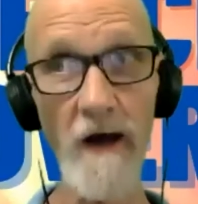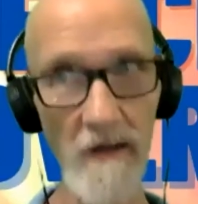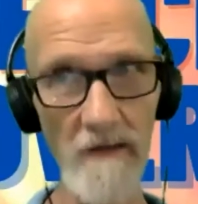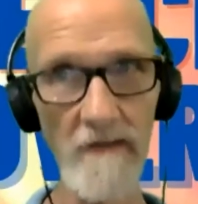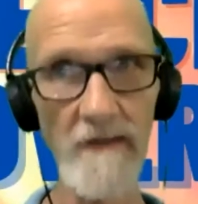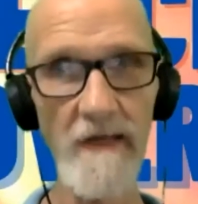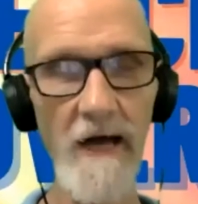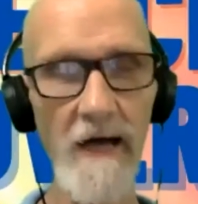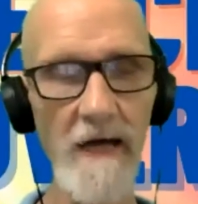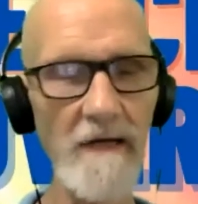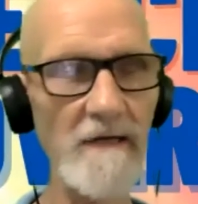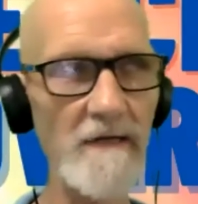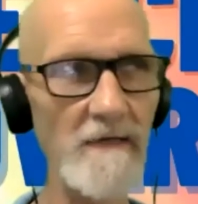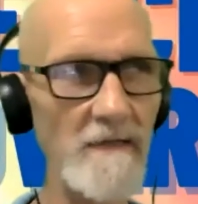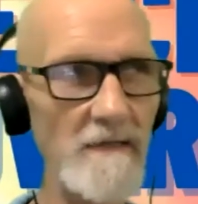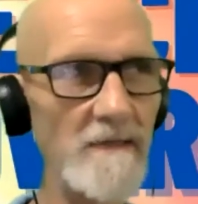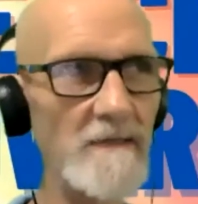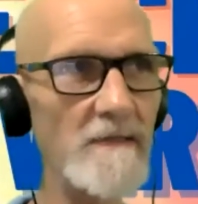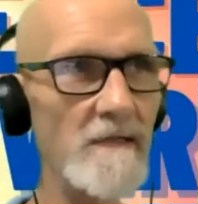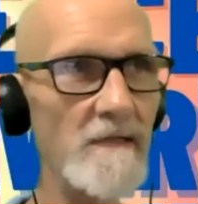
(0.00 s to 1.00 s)

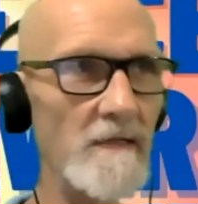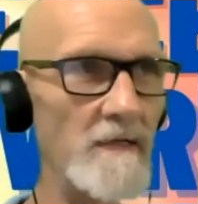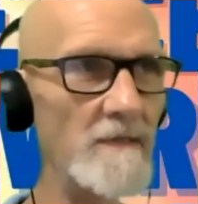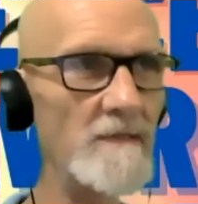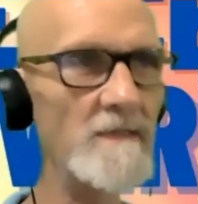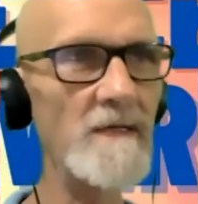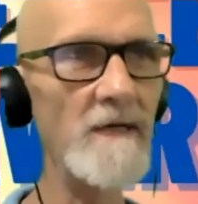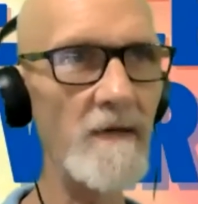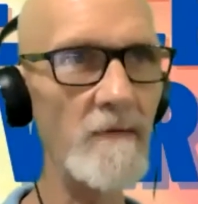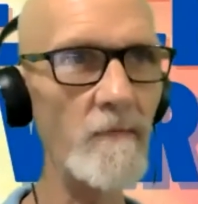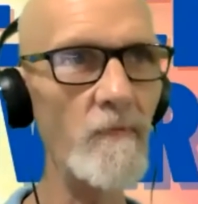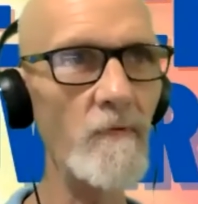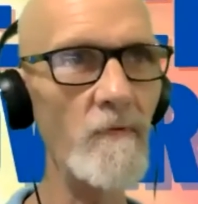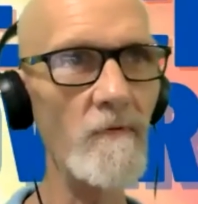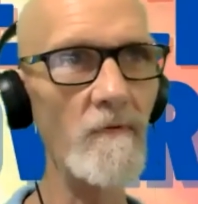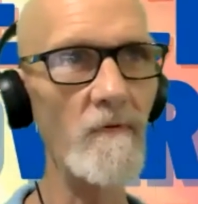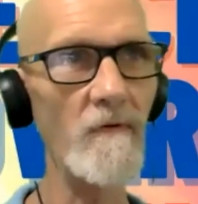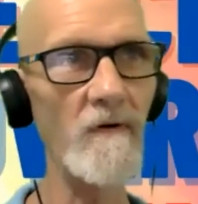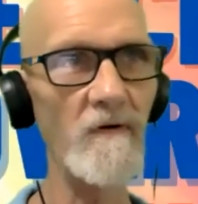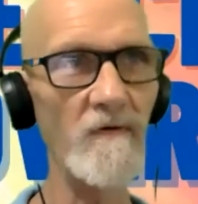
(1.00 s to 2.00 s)
is an
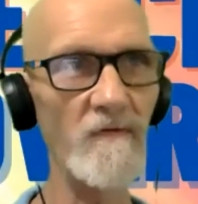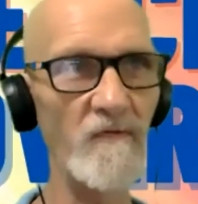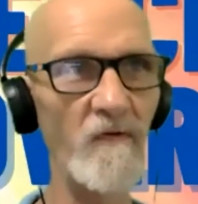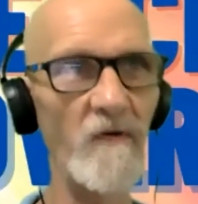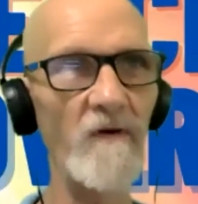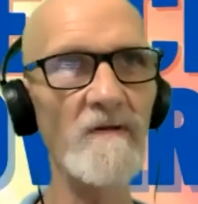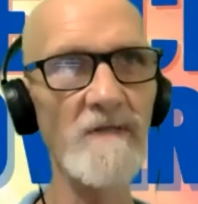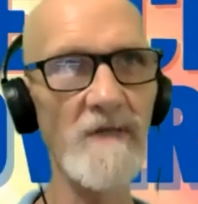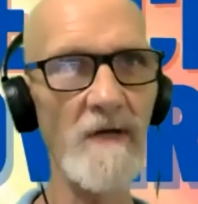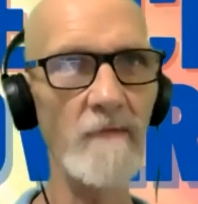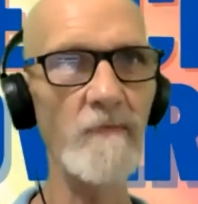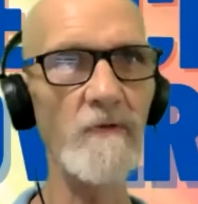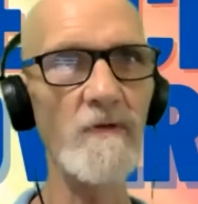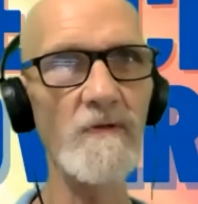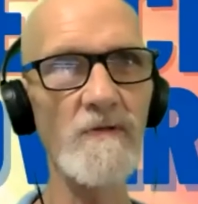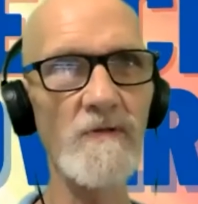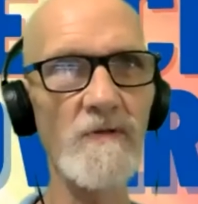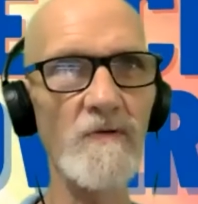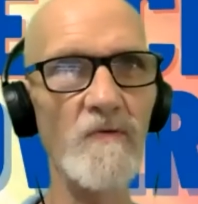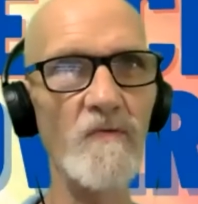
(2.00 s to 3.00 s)
example, as far as I'm
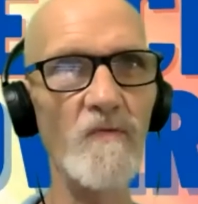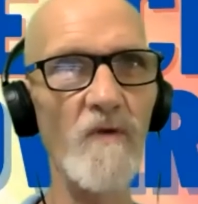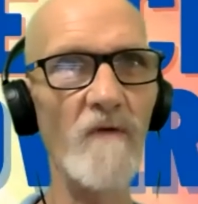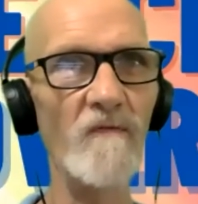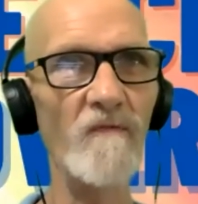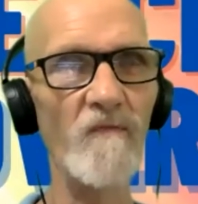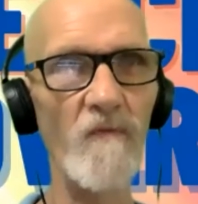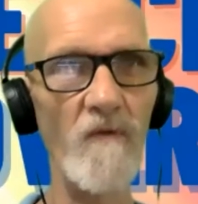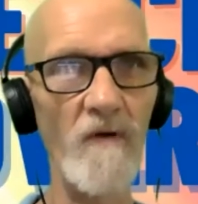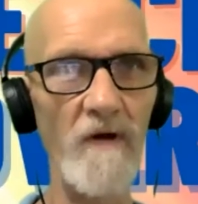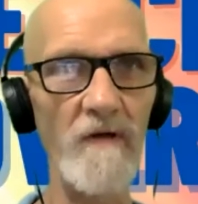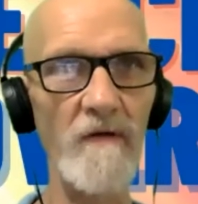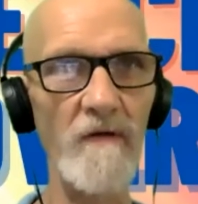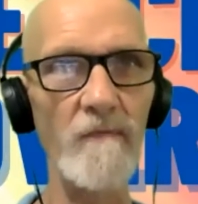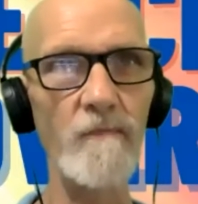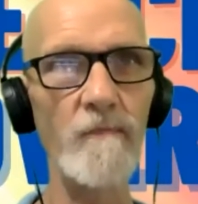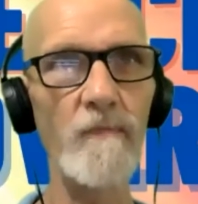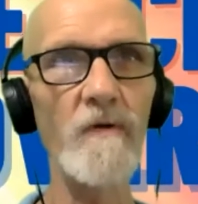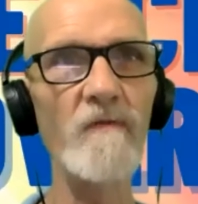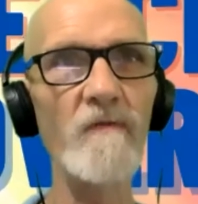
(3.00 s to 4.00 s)
concerned, of one of the
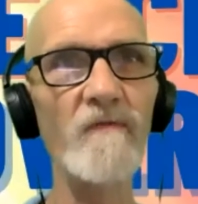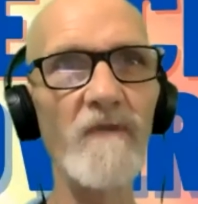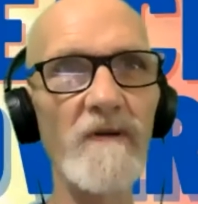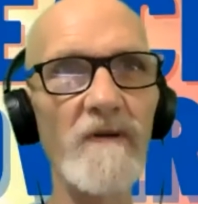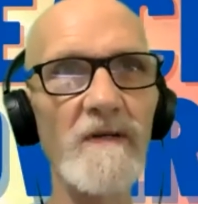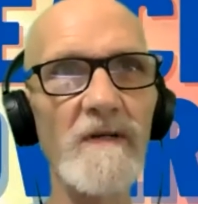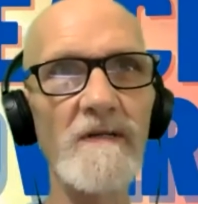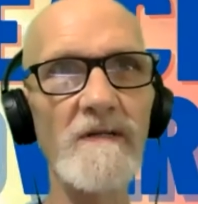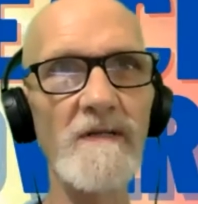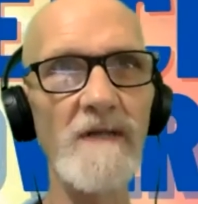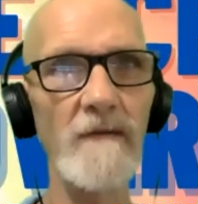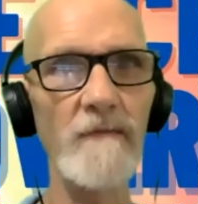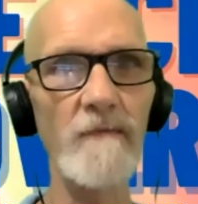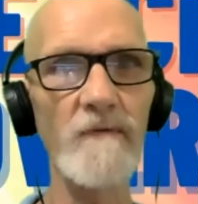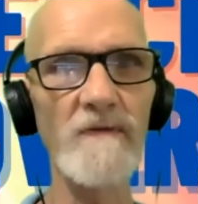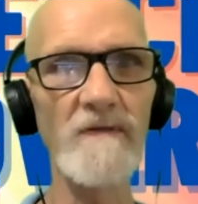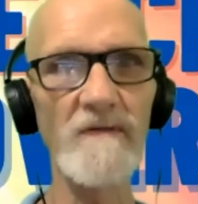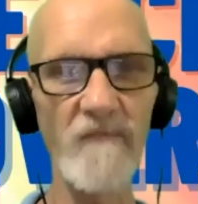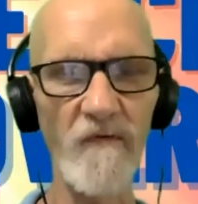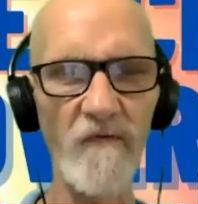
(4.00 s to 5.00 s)
perfect
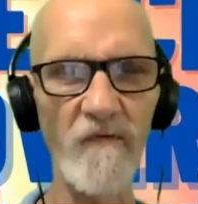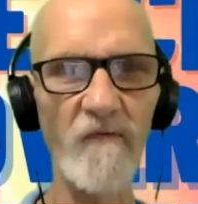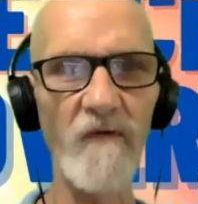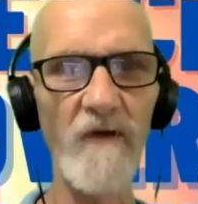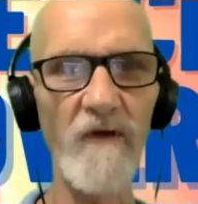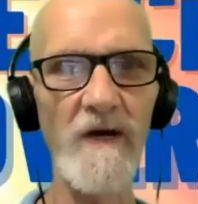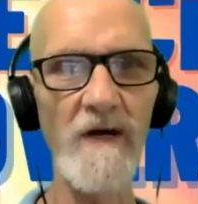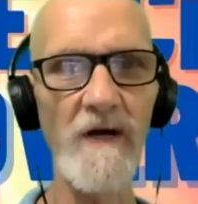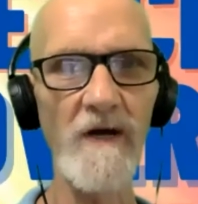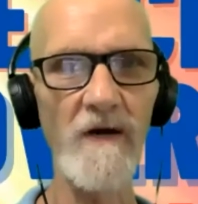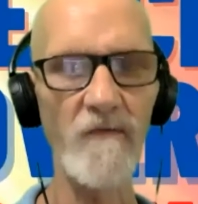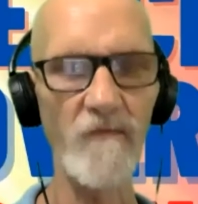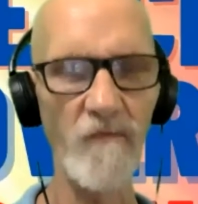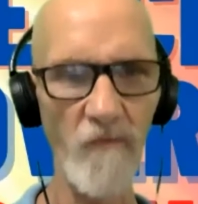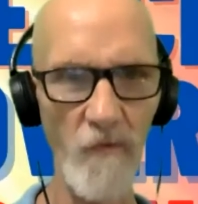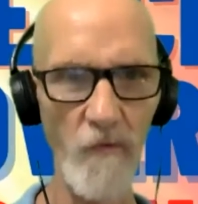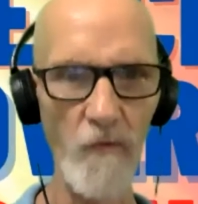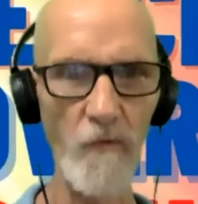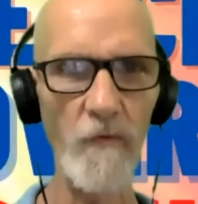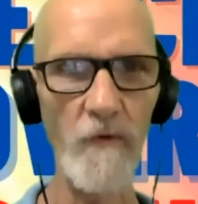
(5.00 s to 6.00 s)
examples of a fake
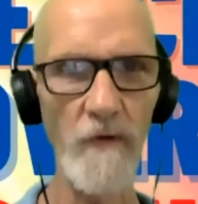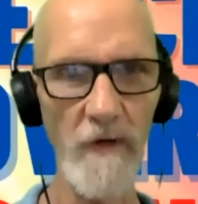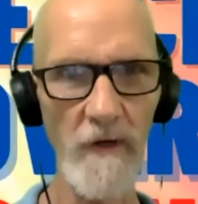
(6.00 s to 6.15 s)
food.